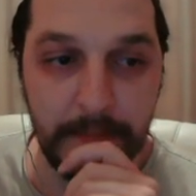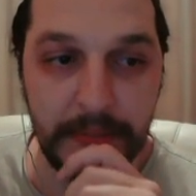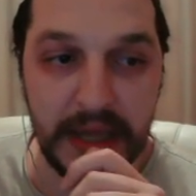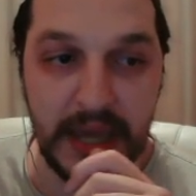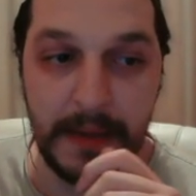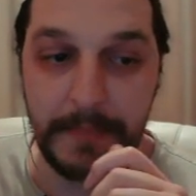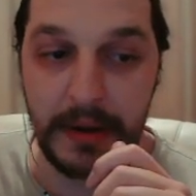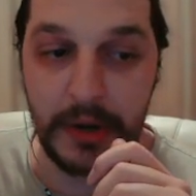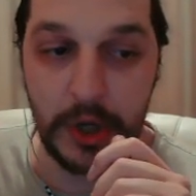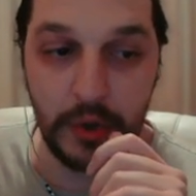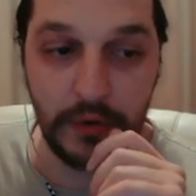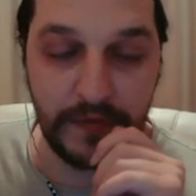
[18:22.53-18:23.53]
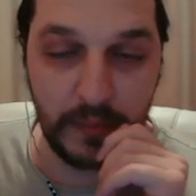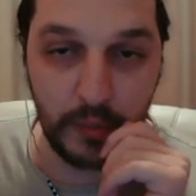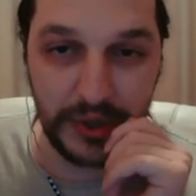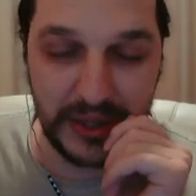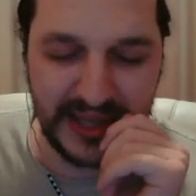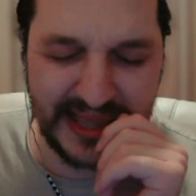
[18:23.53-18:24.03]
But yeah, Beric and Luthien
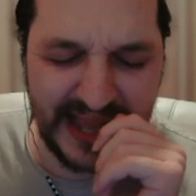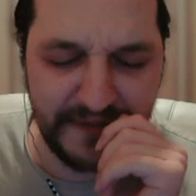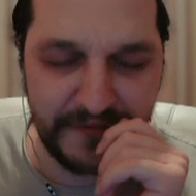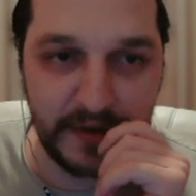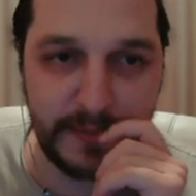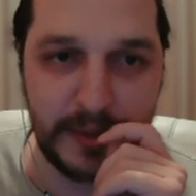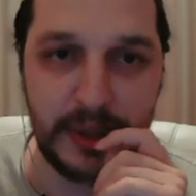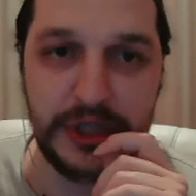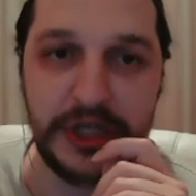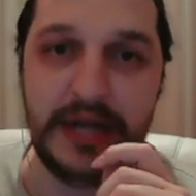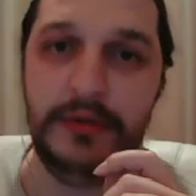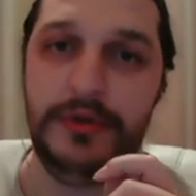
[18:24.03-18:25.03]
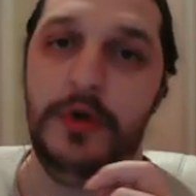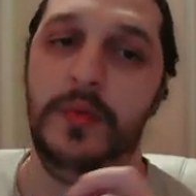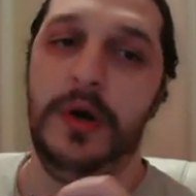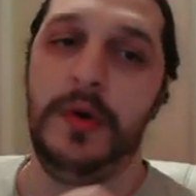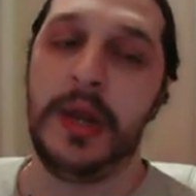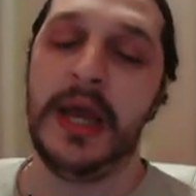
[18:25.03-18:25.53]
will definitely be on the channel, don't
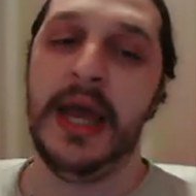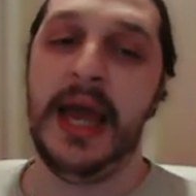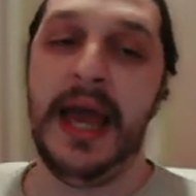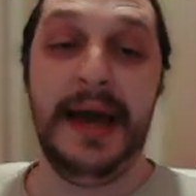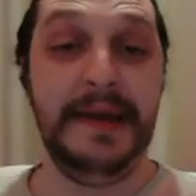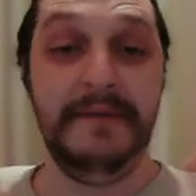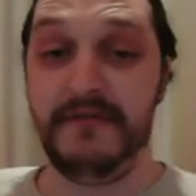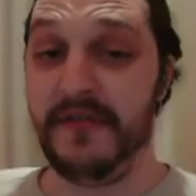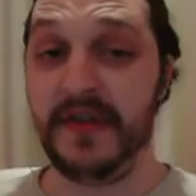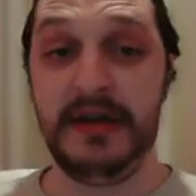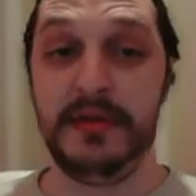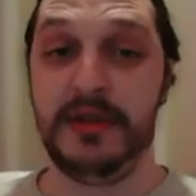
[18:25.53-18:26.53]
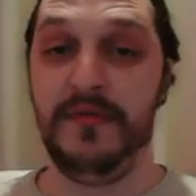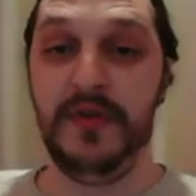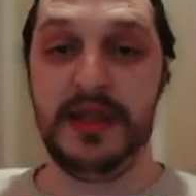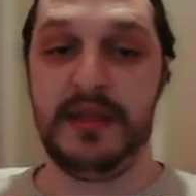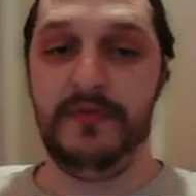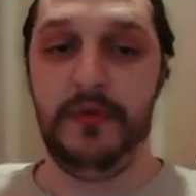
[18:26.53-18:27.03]
worry. And everything else you've
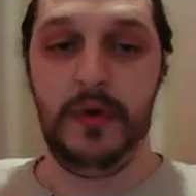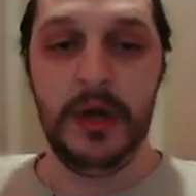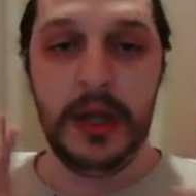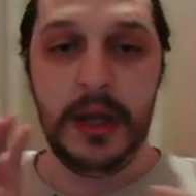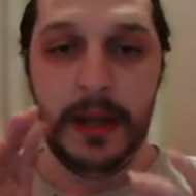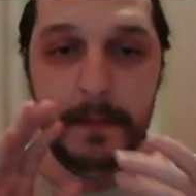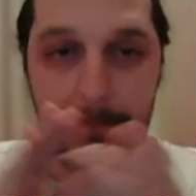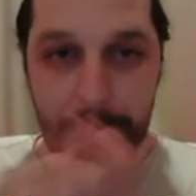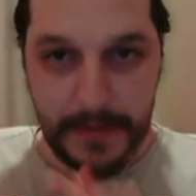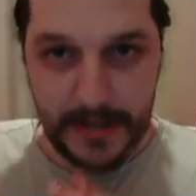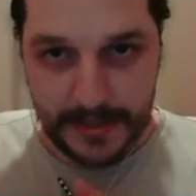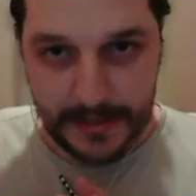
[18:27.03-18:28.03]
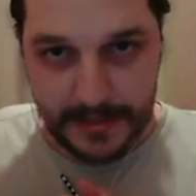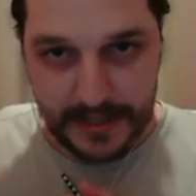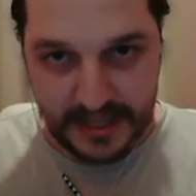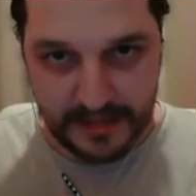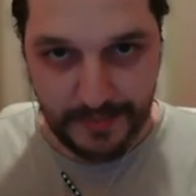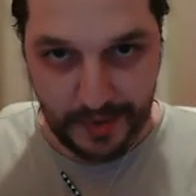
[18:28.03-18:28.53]
asked for. But
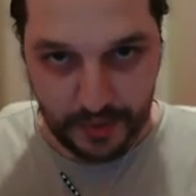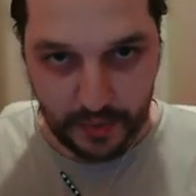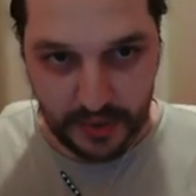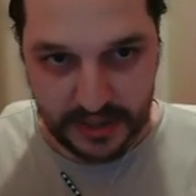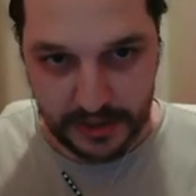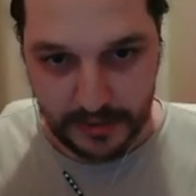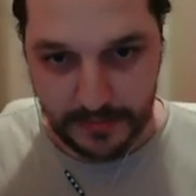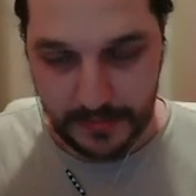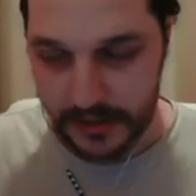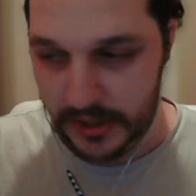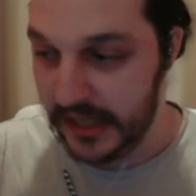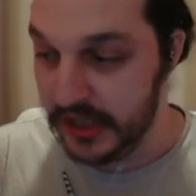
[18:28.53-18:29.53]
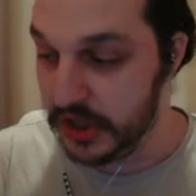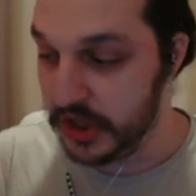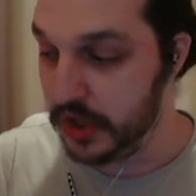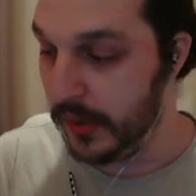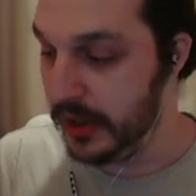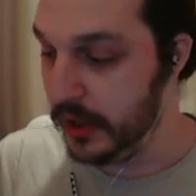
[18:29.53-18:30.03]
here's my question, and
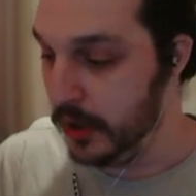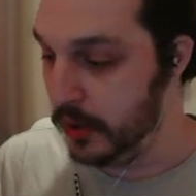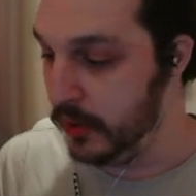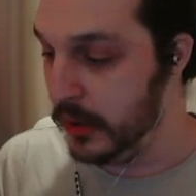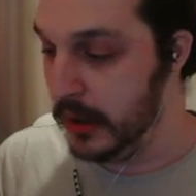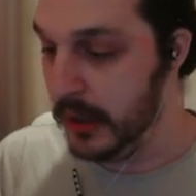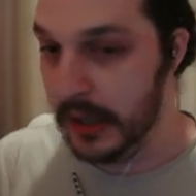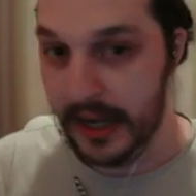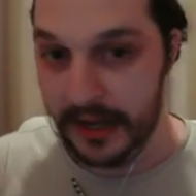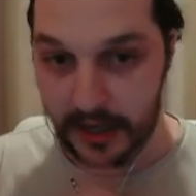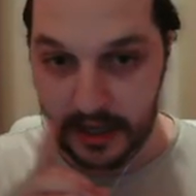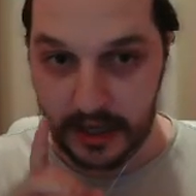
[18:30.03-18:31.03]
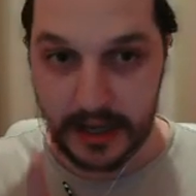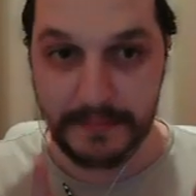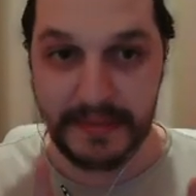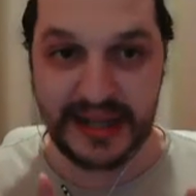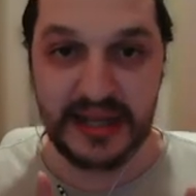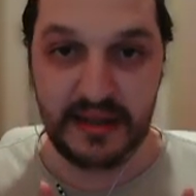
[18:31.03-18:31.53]
just so I know, and I can
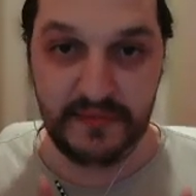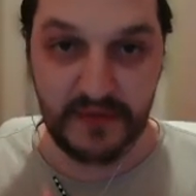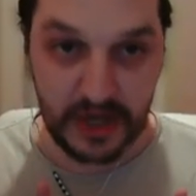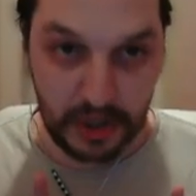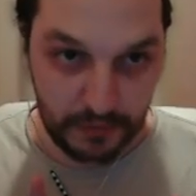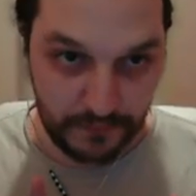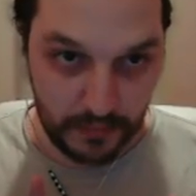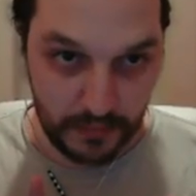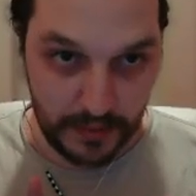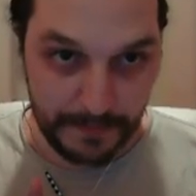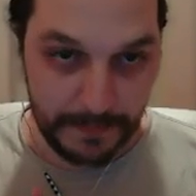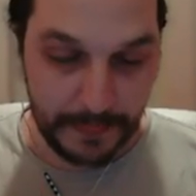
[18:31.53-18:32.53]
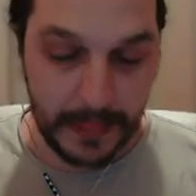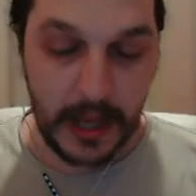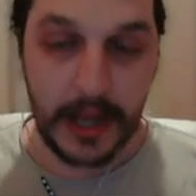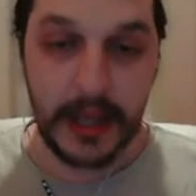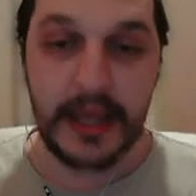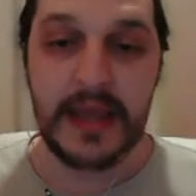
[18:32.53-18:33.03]
come back to this video for it.
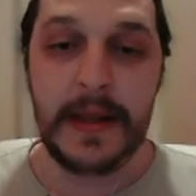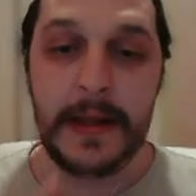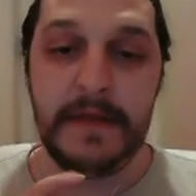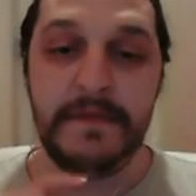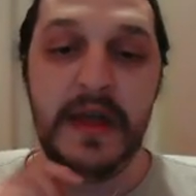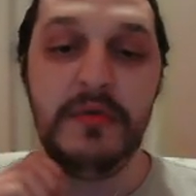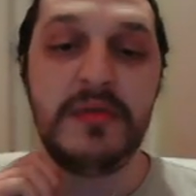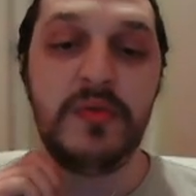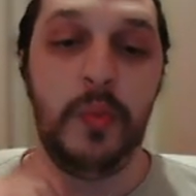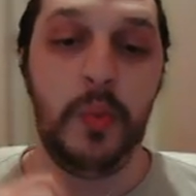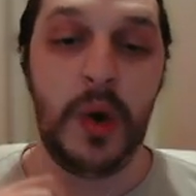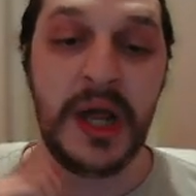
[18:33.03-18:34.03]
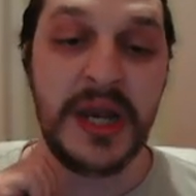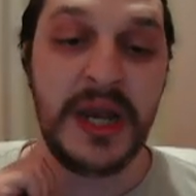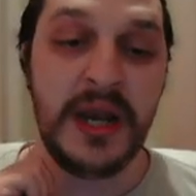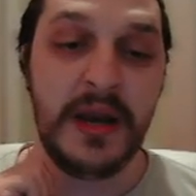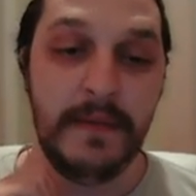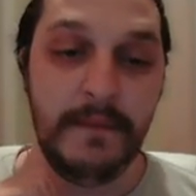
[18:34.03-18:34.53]
If there was
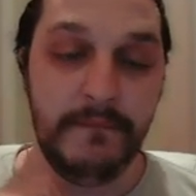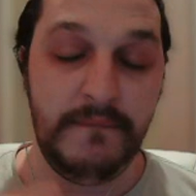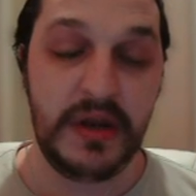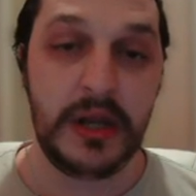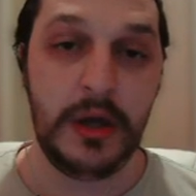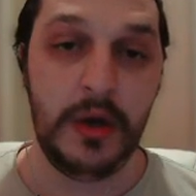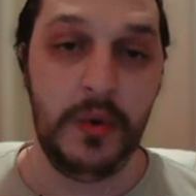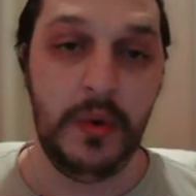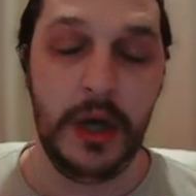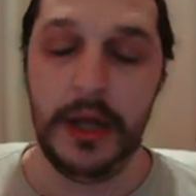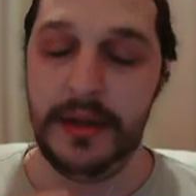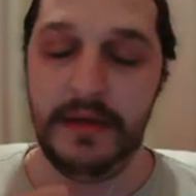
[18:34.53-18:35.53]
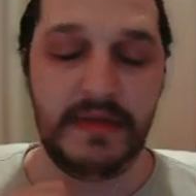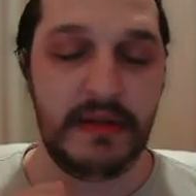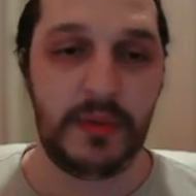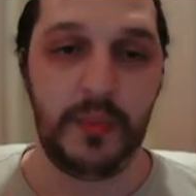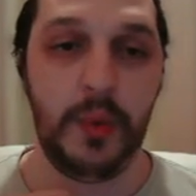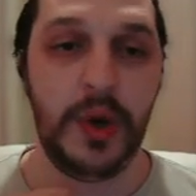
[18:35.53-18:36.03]
one video, if
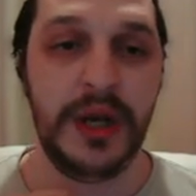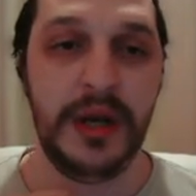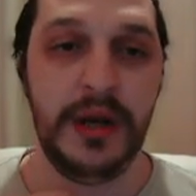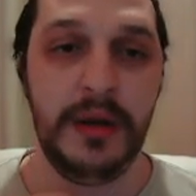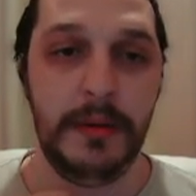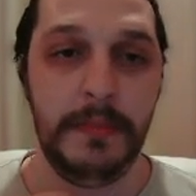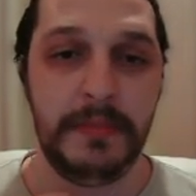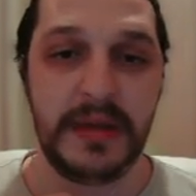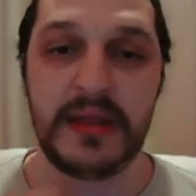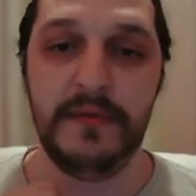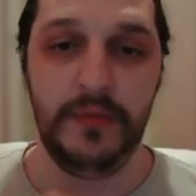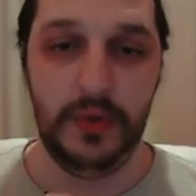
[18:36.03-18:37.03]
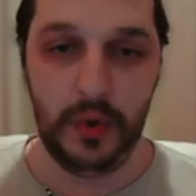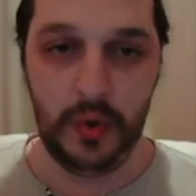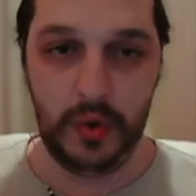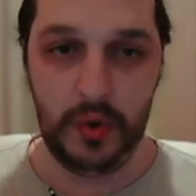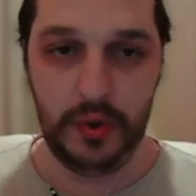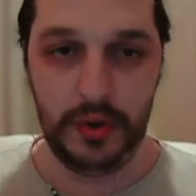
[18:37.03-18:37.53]
there was one piece of
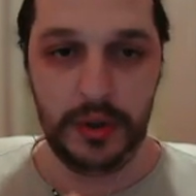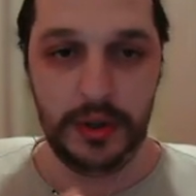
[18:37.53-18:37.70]
lore